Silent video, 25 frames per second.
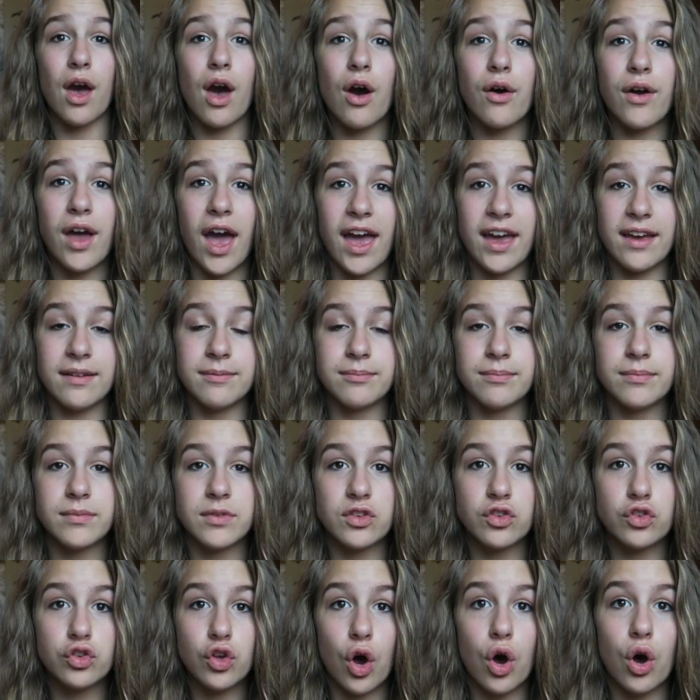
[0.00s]
Okay,
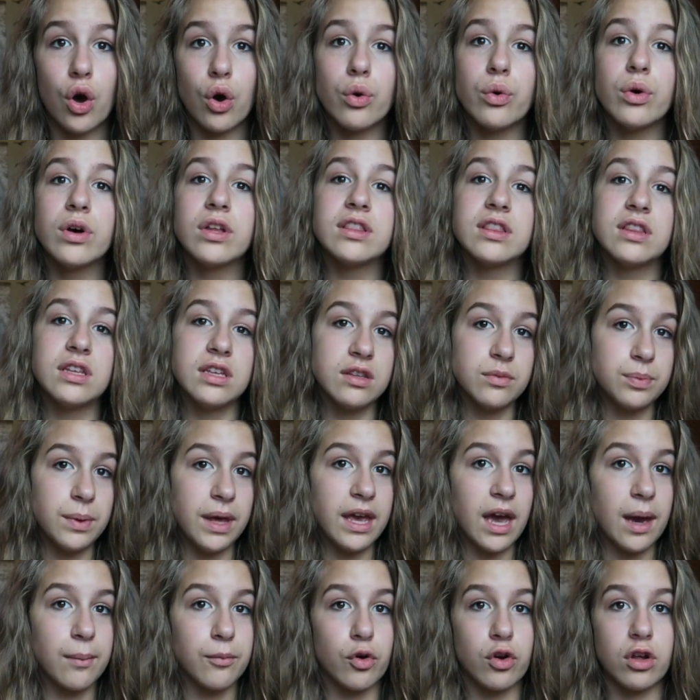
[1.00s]
so this
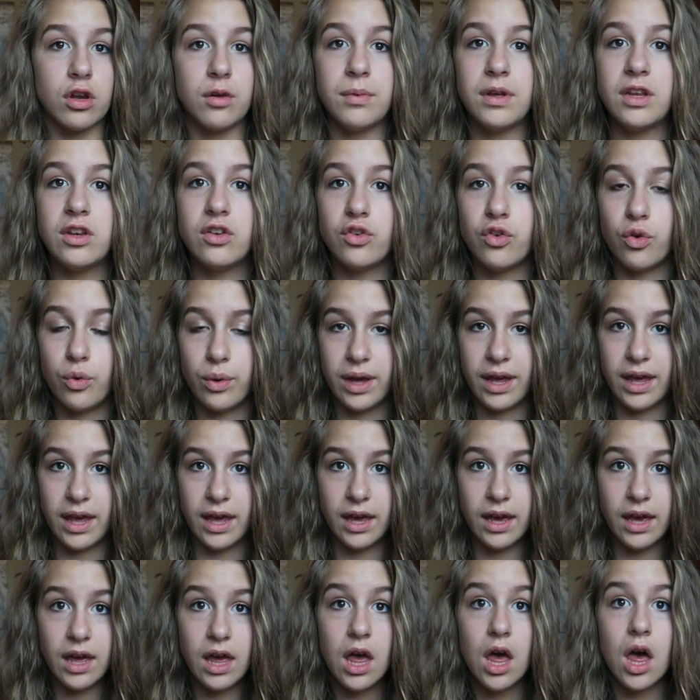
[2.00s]
week I'm going to be
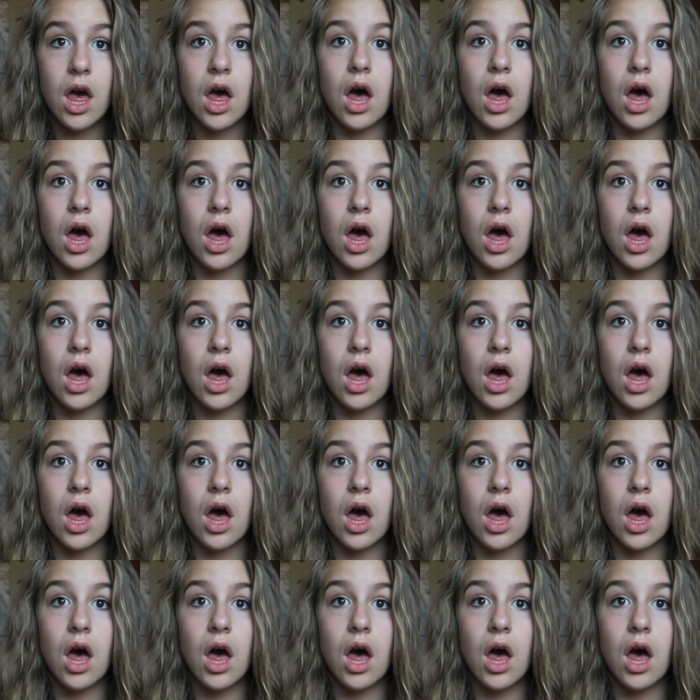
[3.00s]
doing